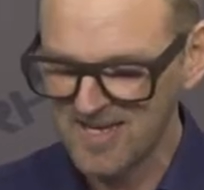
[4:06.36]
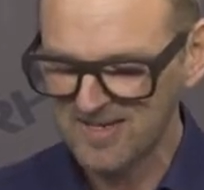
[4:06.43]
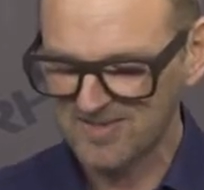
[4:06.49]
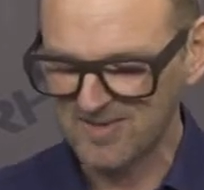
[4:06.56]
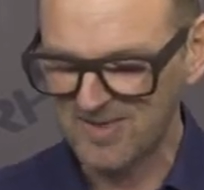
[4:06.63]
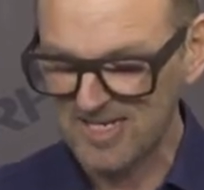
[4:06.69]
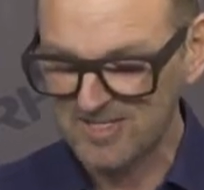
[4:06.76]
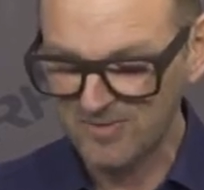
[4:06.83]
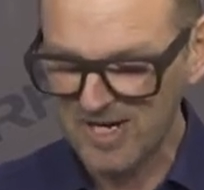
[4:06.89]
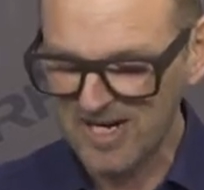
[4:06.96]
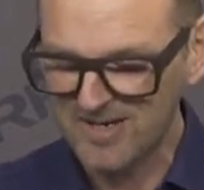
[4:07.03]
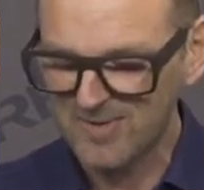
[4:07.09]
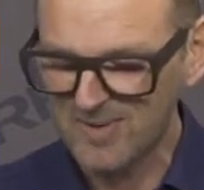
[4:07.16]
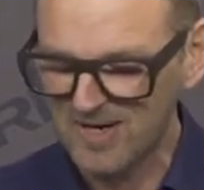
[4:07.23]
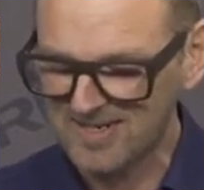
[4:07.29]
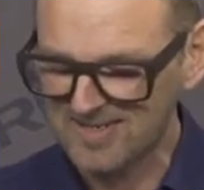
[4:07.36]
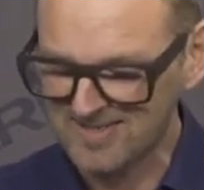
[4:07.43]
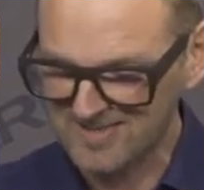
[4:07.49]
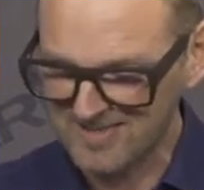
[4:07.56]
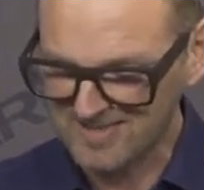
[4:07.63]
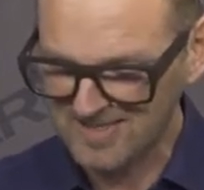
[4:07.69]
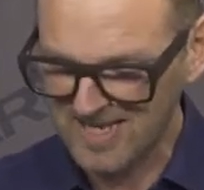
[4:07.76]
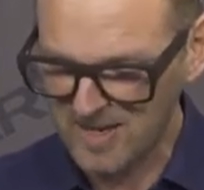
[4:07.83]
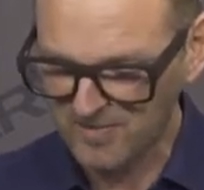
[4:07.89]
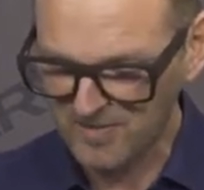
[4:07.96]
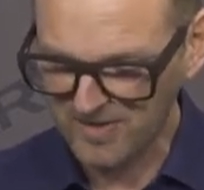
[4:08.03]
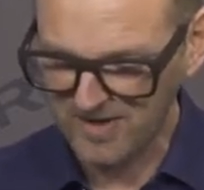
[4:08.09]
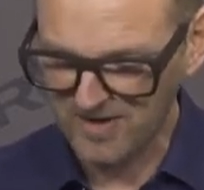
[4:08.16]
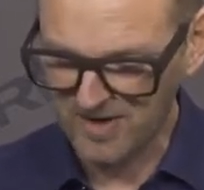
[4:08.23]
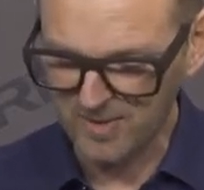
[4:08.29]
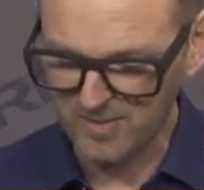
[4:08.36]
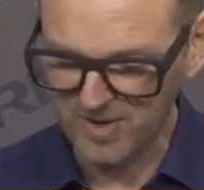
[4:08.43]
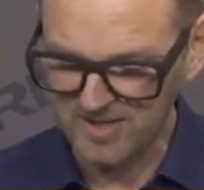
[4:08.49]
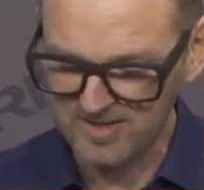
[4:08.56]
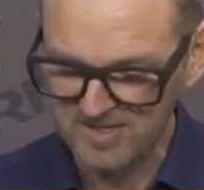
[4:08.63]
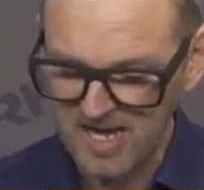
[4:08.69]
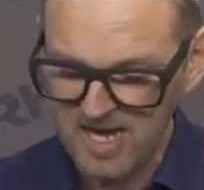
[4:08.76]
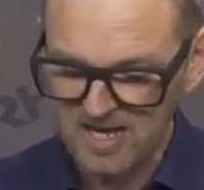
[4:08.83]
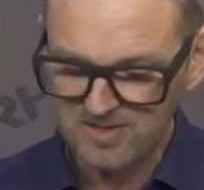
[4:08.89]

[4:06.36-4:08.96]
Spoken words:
So that's really cool, and it's the same for the other ones.